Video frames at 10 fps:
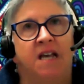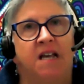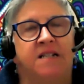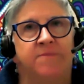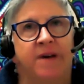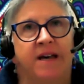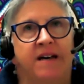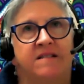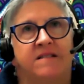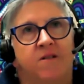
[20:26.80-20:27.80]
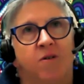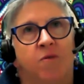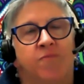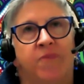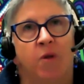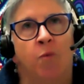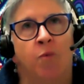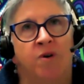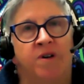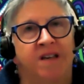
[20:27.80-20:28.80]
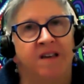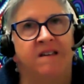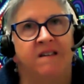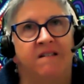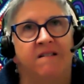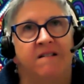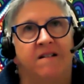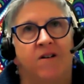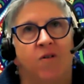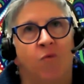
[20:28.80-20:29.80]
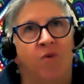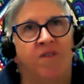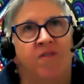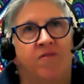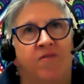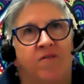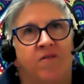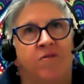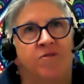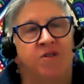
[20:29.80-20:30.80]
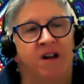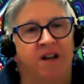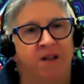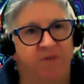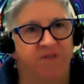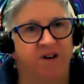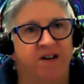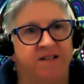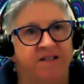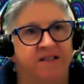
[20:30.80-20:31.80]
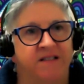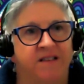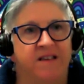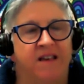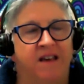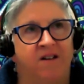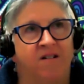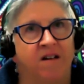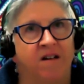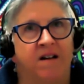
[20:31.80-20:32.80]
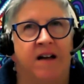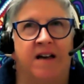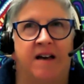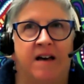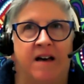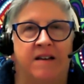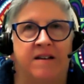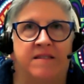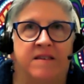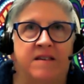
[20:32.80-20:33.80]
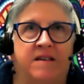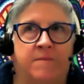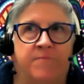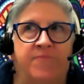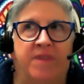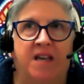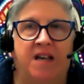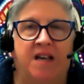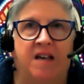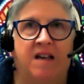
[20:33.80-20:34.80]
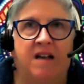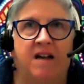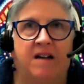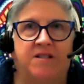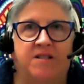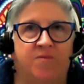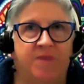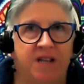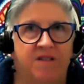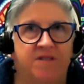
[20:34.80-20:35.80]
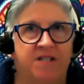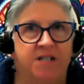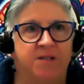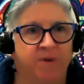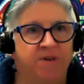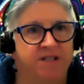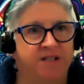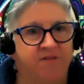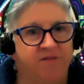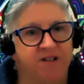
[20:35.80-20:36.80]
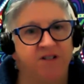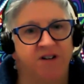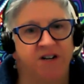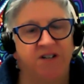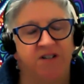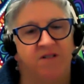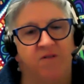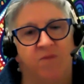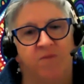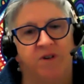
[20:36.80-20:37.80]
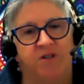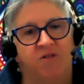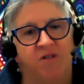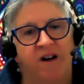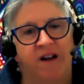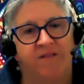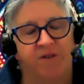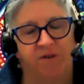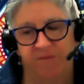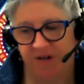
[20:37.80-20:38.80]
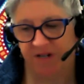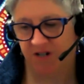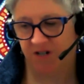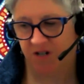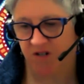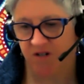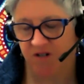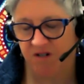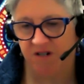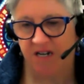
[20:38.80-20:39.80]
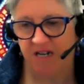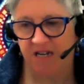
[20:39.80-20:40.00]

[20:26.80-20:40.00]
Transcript: it's about working with your training providers in the area. And I think so many of us experience that frustration when we're trying very much to